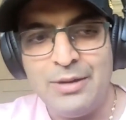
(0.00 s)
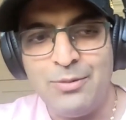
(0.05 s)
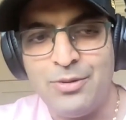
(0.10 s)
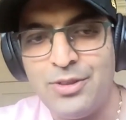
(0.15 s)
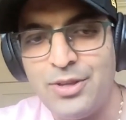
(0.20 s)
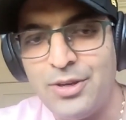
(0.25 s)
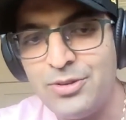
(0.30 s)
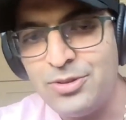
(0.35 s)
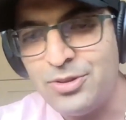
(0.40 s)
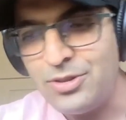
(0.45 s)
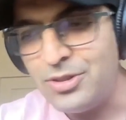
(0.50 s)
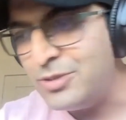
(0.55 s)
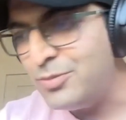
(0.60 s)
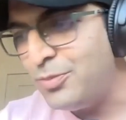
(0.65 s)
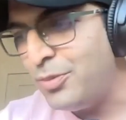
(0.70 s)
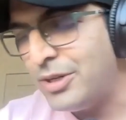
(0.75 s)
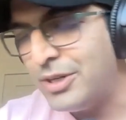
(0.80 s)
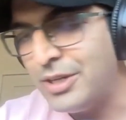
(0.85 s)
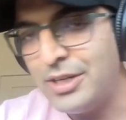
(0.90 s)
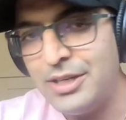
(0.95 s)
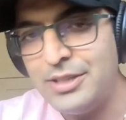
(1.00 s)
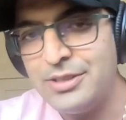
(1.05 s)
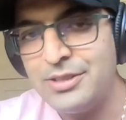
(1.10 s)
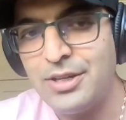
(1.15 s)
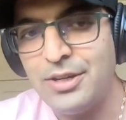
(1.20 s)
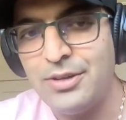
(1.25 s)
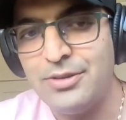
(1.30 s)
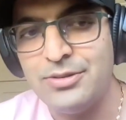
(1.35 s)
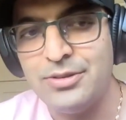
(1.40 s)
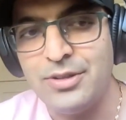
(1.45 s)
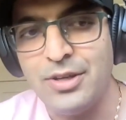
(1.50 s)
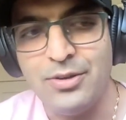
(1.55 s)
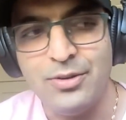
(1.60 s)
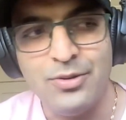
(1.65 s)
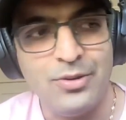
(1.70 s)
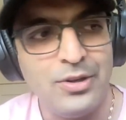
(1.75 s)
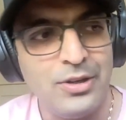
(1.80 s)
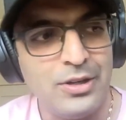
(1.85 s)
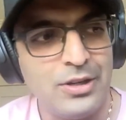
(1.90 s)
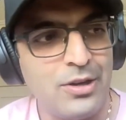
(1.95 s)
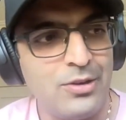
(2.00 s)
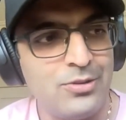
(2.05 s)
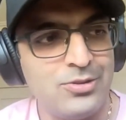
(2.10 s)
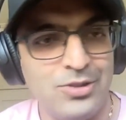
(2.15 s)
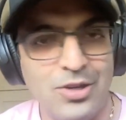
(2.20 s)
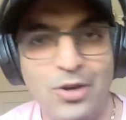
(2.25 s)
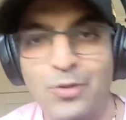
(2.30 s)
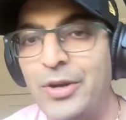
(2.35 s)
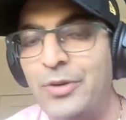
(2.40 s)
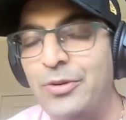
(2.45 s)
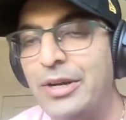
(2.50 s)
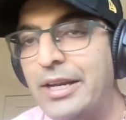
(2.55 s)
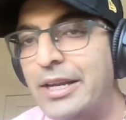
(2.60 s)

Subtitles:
And without you, this podcast goes nowhere